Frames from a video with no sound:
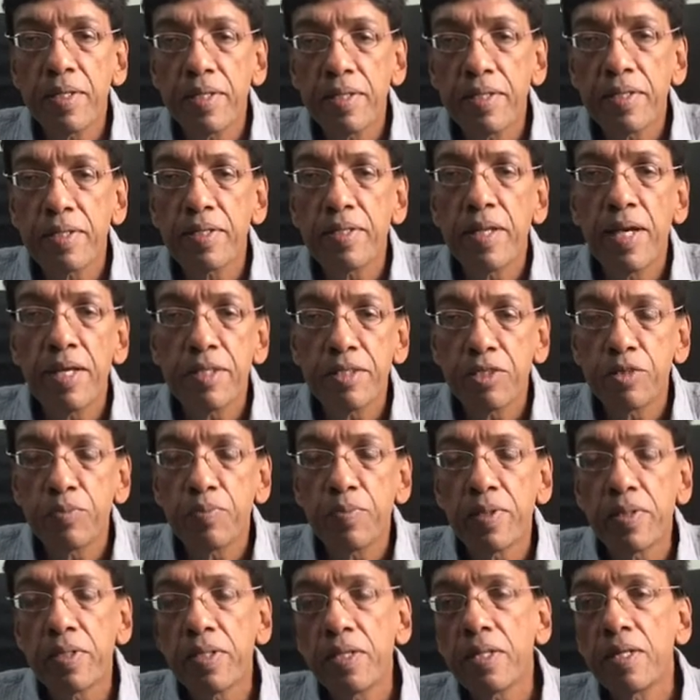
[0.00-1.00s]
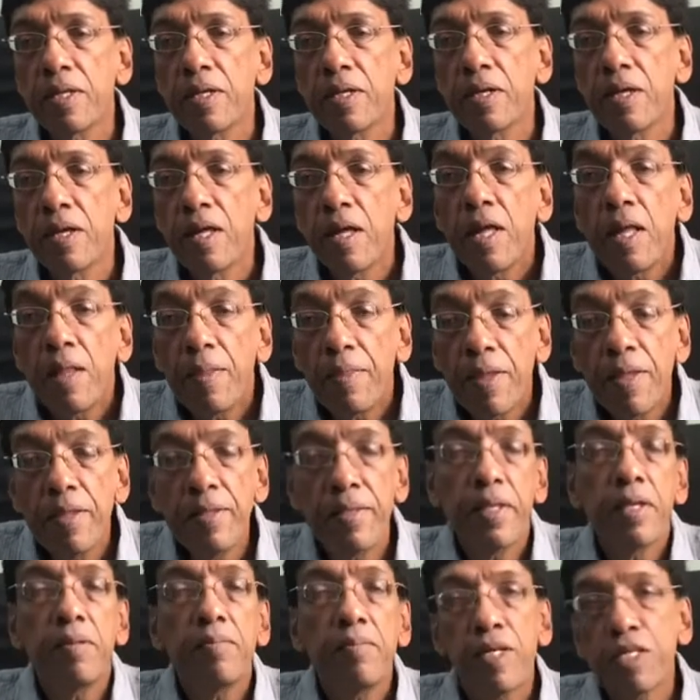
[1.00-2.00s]
it in that spirit, then
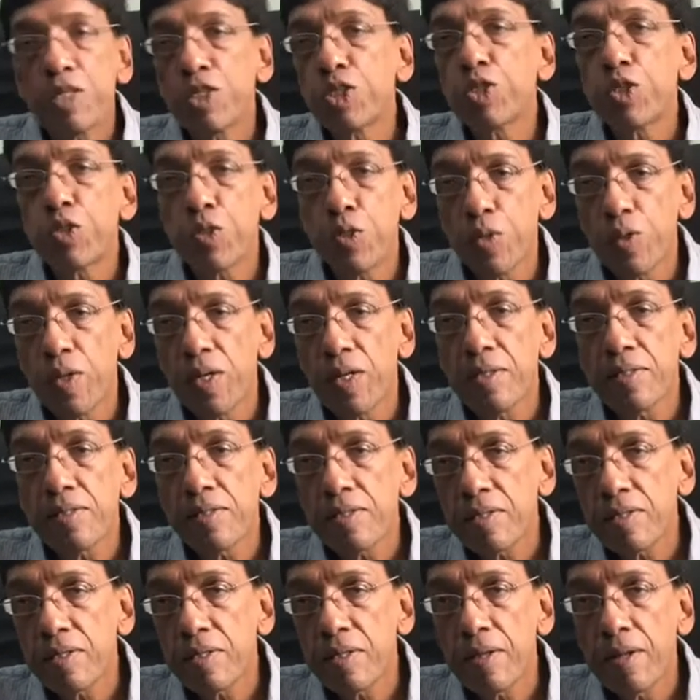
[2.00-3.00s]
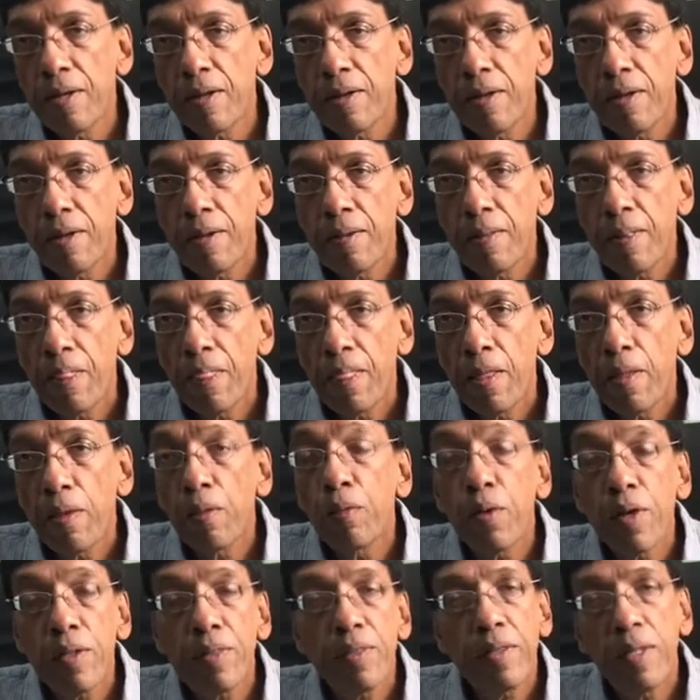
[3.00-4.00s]
they must show us
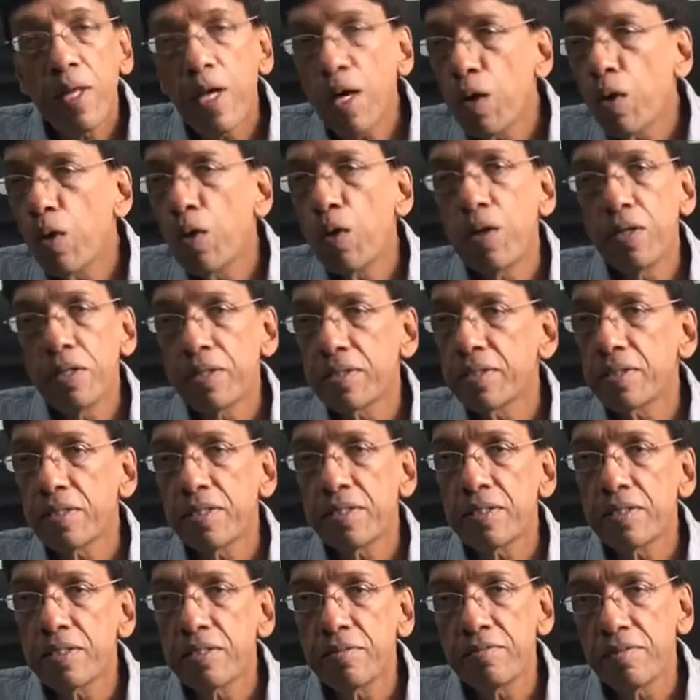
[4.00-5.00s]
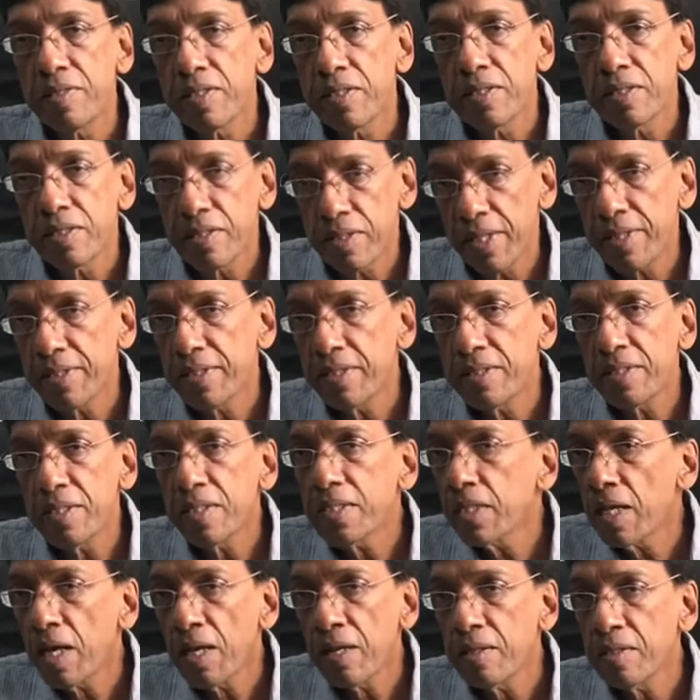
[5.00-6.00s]
what their alternative is. That is the
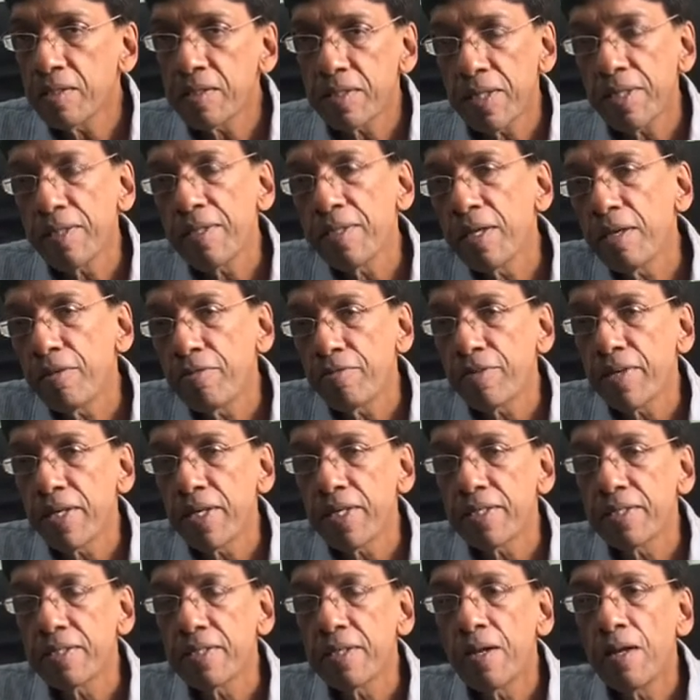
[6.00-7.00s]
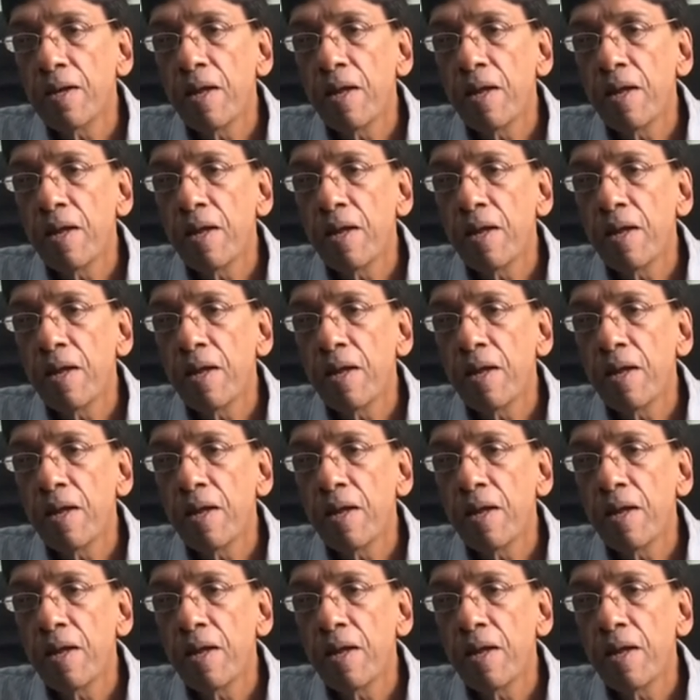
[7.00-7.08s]
challenge that they face.